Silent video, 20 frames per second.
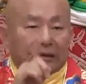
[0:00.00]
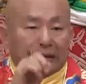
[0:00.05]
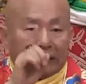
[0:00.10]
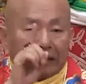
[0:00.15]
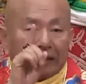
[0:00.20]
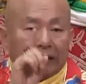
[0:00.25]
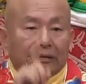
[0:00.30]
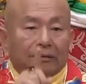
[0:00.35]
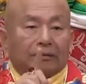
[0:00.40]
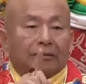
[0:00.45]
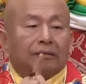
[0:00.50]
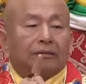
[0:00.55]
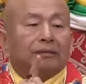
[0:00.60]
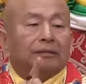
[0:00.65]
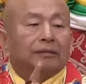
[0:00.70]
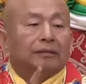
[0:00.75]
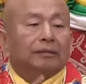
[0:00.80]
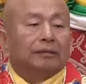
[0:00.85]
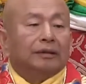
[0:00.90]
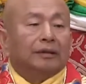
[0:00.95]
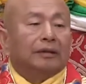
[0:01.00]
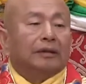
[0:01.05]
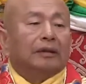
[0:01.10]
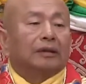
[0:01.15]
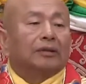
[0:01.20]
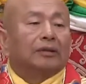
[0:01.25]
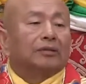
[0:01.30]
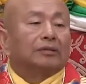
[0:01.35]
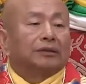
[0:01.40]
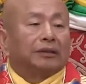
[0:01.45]
The power of your
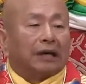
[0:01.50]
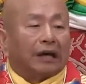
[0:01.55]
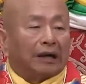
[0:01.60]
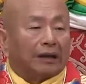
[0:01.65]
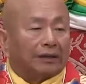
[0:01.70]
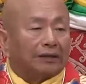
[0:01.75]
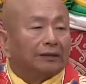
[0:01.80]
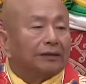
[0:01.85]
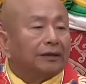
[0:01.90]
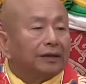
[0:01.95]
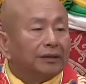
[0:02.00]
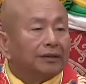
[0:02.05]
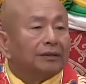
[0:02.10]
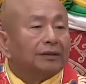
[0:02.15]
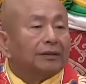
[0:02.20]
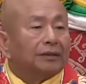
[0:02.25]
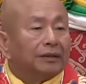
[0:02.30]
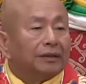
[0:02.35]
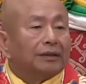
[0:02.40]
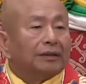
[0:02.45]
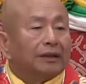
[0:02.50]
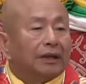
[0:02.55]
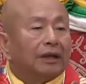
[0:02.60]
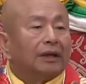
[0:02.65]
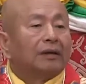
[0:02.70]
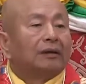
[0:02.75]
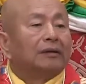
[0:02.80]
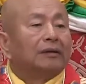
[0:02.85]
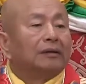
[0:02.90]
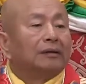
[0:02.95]
intention.
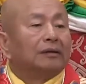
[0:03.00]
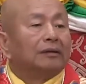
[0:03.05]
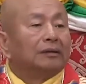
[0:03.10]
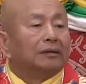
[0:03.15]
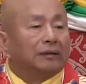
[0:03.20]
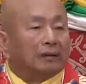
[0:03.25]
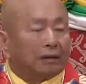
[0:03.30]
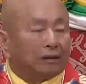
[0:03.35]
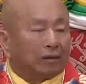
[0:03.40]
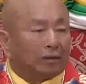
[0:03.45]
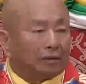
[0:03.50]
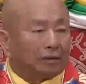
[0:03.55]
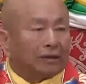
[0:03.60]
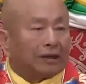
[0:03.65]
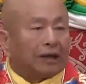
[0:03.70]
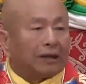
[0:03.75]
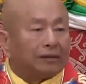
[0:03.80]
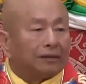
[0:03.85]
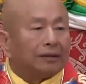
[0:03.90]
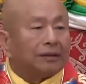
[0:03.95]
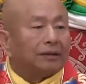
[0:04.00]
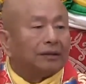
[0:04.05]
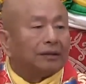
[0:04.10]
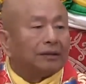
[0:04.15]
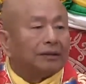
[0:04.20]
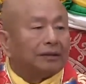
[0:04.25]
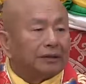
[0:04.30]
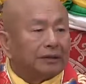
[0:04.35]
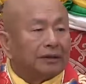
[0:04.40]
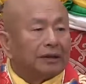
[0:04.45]
And then the power of
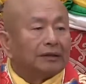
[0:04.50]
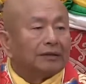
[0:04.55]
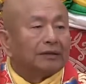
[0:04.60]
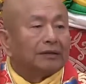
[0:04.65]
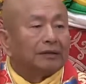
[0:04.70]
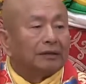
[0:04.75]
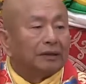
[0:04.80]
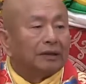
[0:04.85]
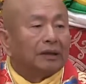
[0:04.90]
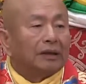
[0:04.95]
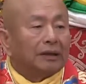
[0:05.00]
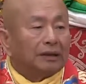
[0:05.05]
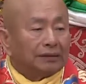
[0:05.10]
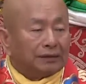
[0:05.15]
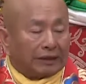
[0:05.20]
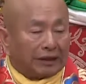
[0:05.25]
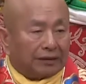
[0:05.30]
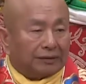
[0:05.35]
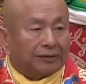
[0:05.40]
your meditation